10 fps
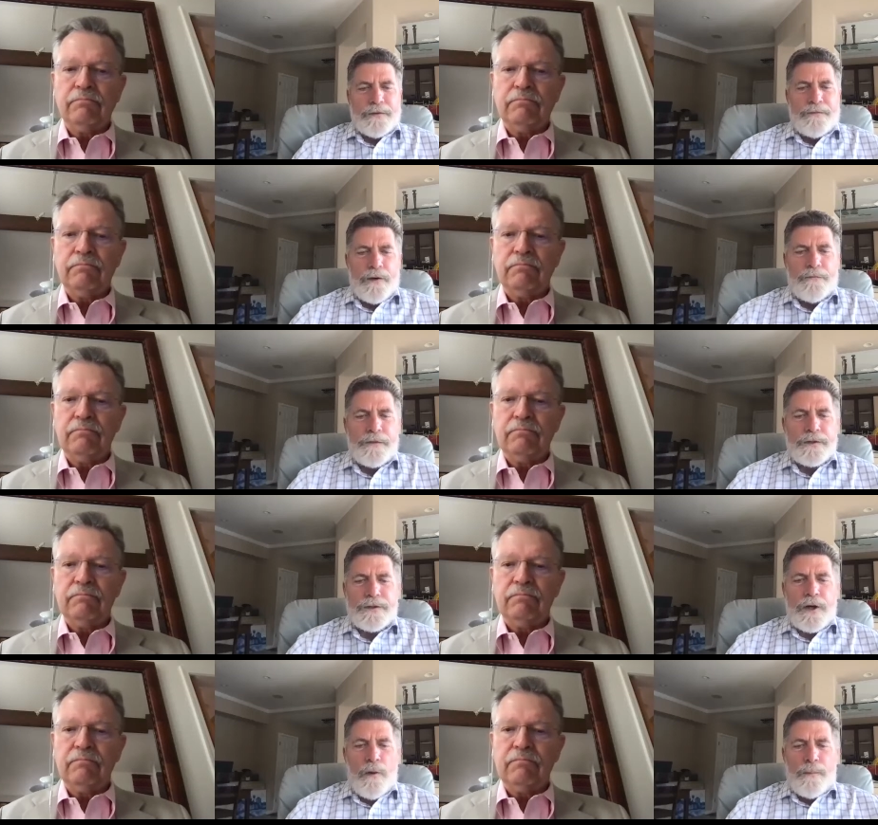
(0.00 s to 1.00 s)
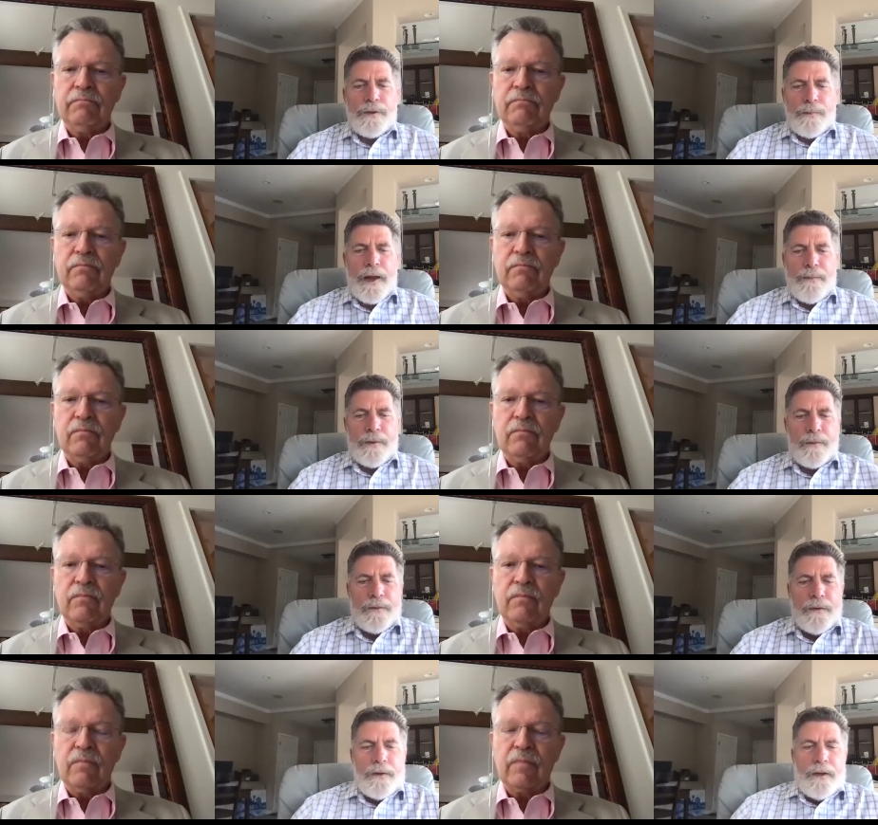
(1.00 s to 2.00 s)
Speaker 1: a feel for the scope of the paper
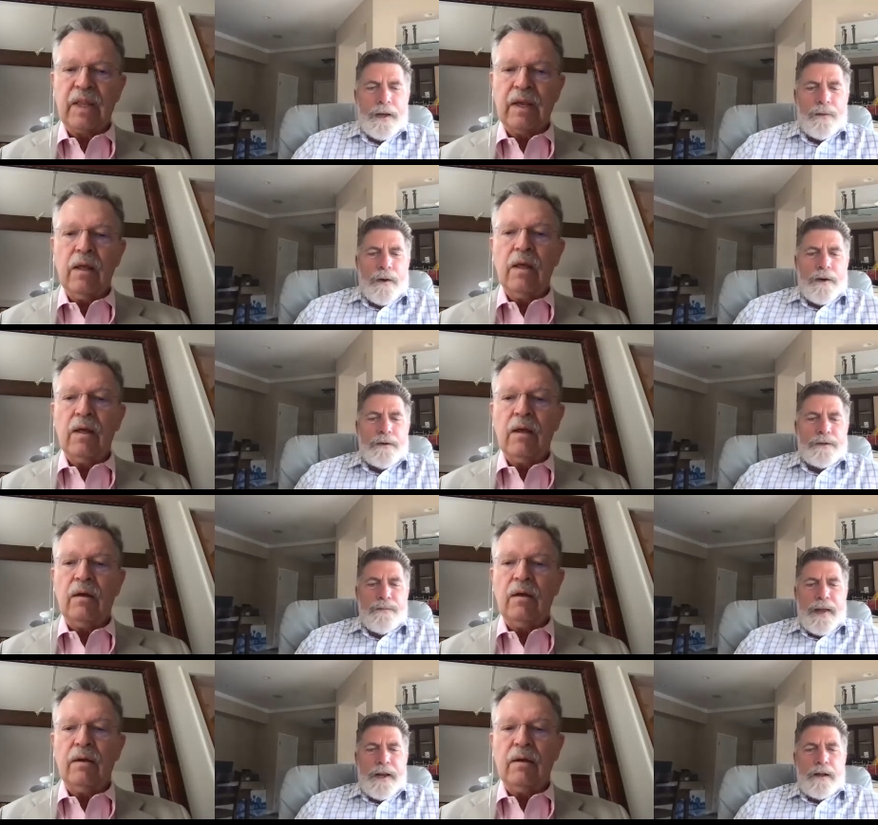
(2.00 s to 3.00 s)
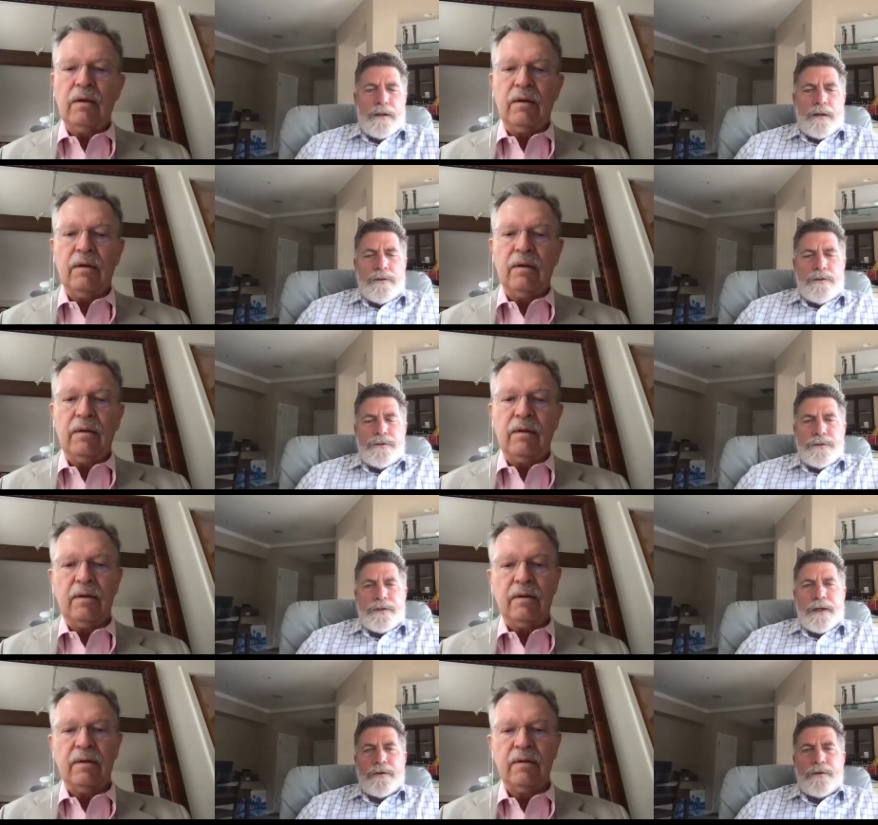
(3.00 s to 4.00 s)
and what are its main
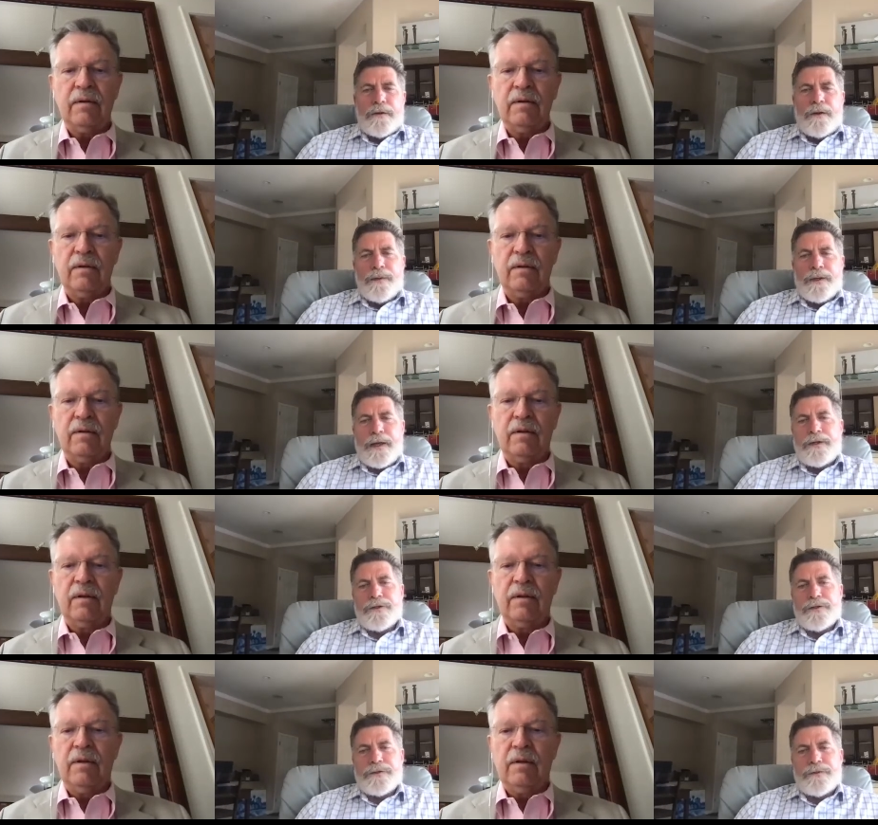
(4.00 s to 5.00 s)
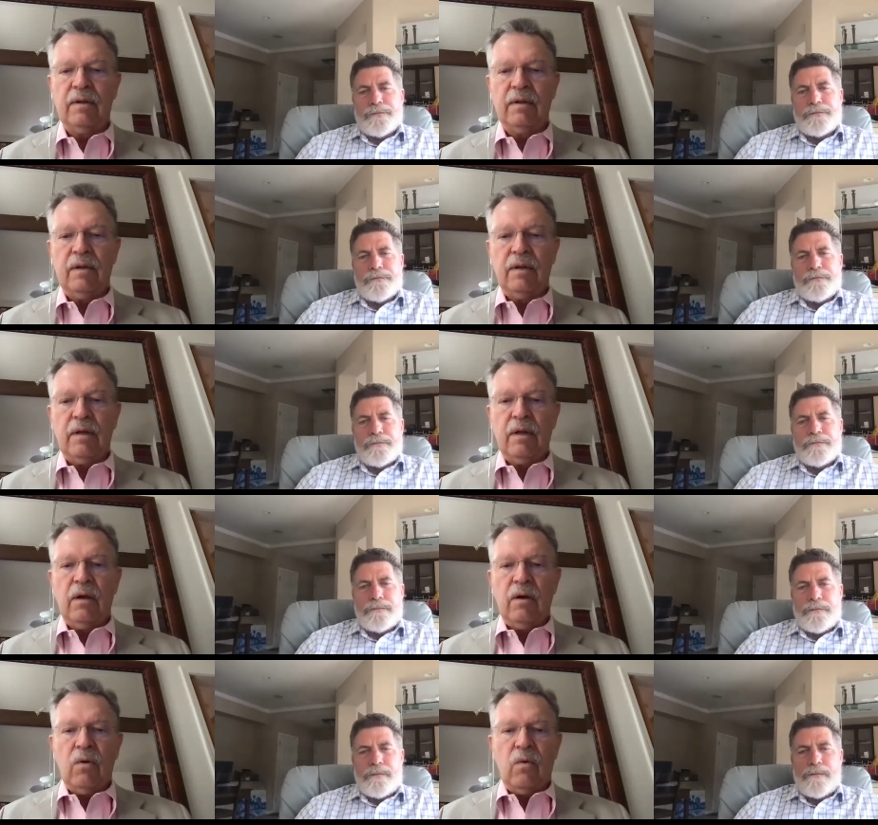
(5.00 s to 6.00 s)
conclusions and or implications?
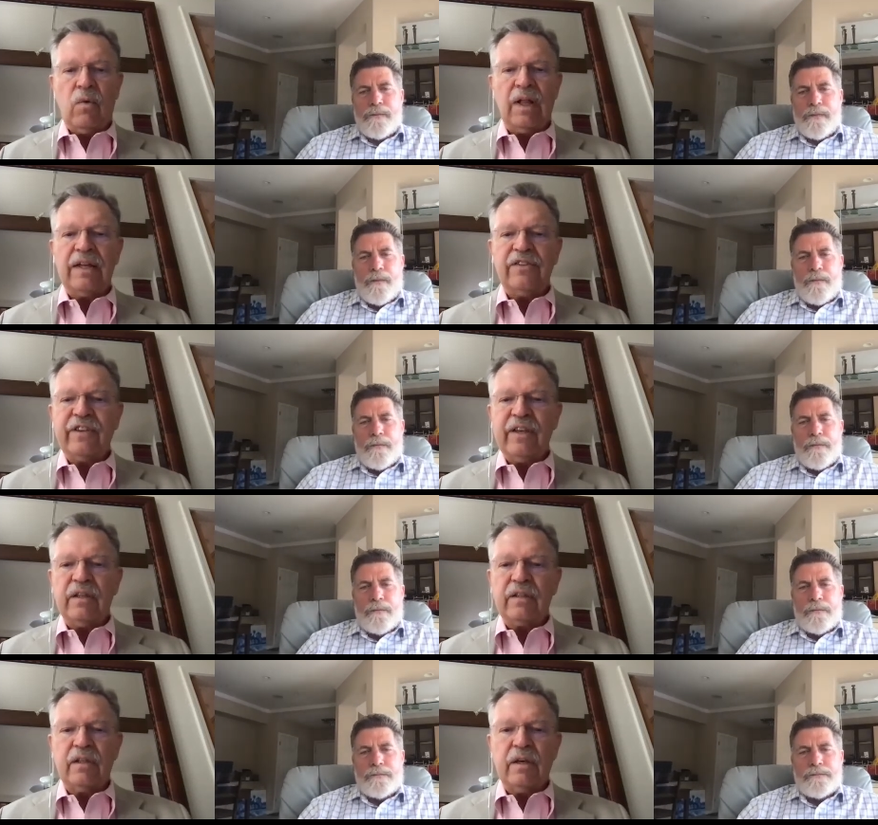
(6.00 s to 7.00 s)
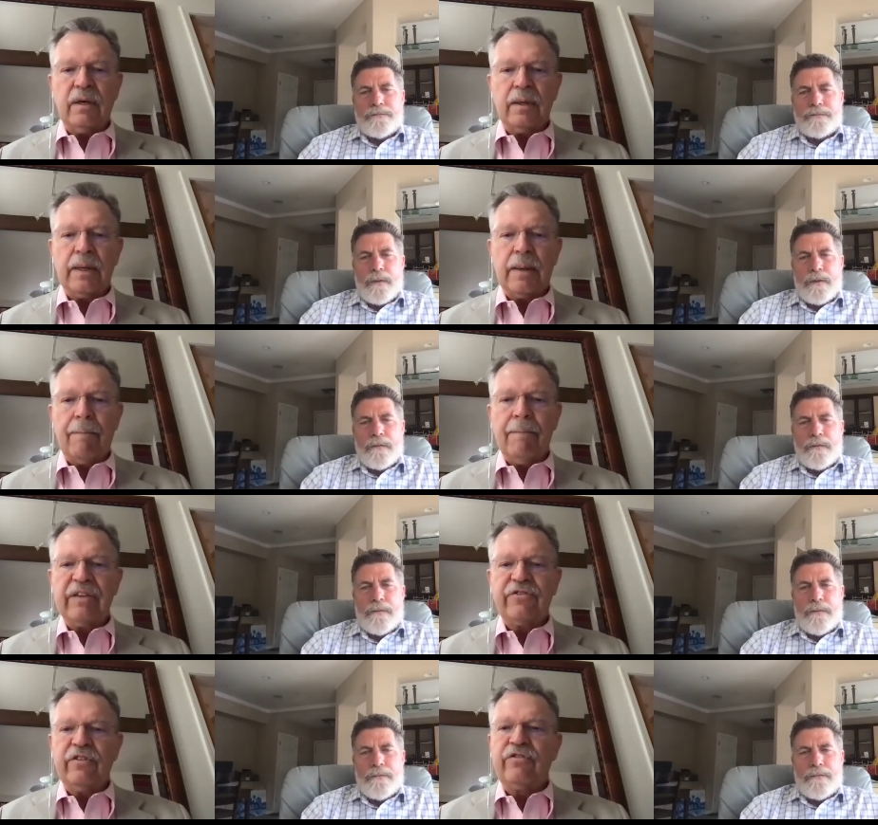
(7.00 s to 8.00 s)
Speaker 2: Well, I'd say that the
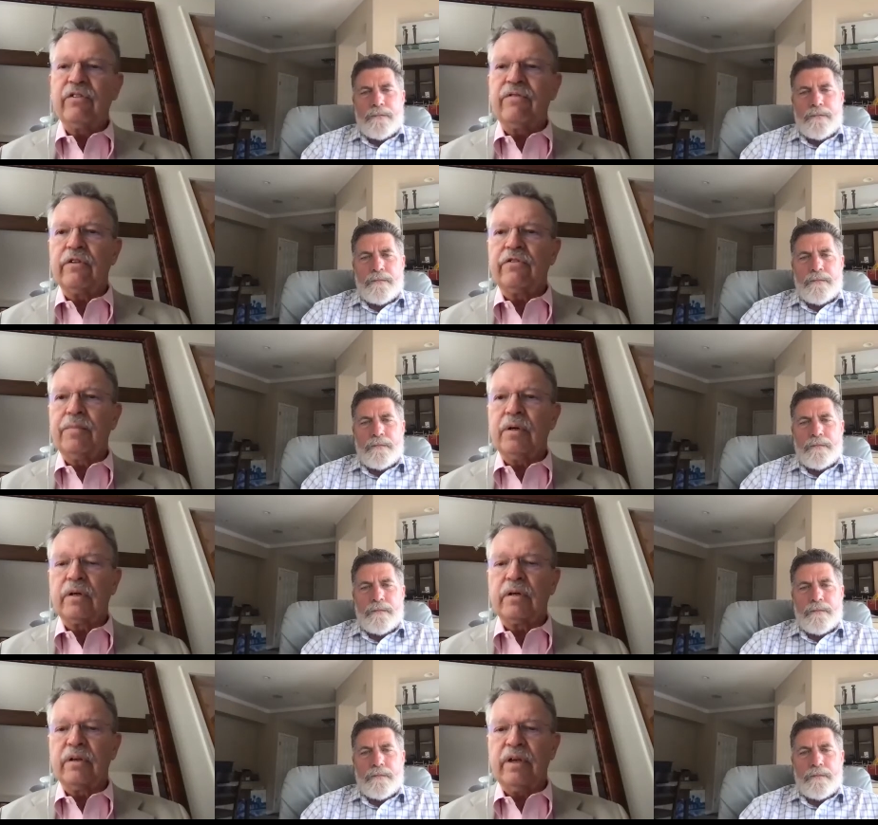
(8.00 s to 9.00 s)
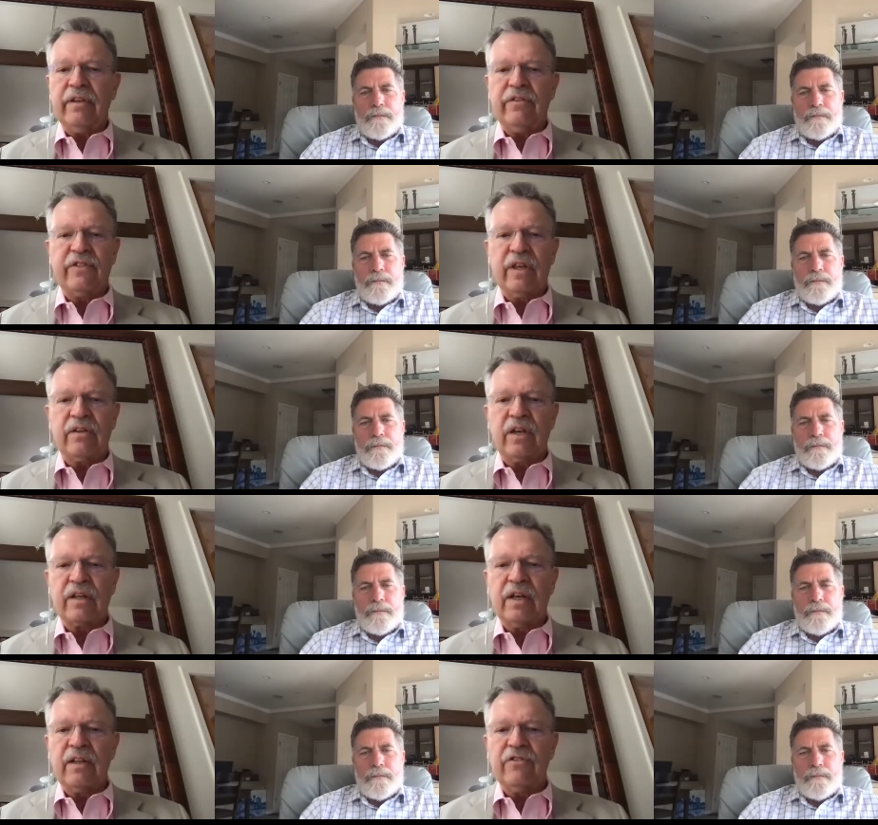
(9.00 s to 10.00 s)
message of this book is that
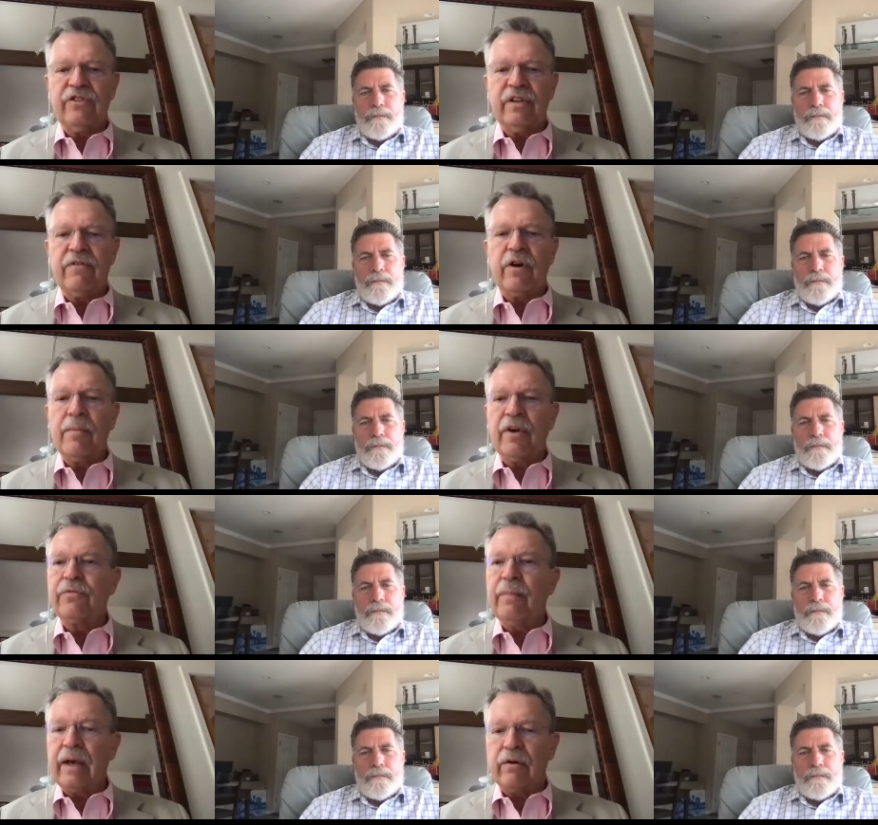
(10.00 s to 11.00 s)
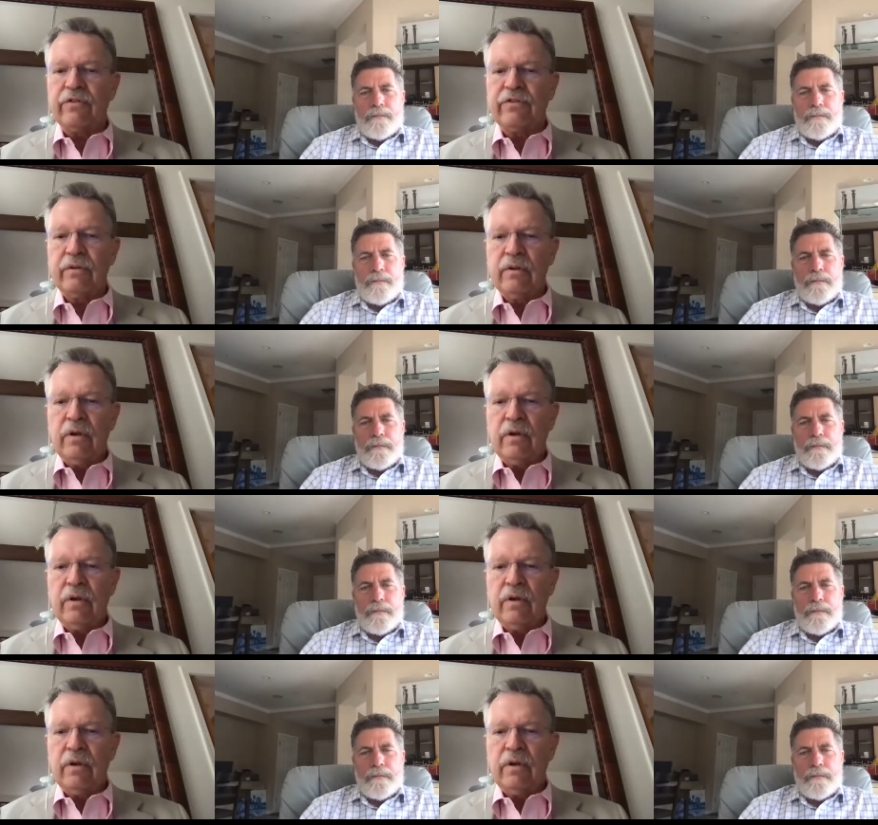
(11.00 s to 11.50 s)
technology very much matters.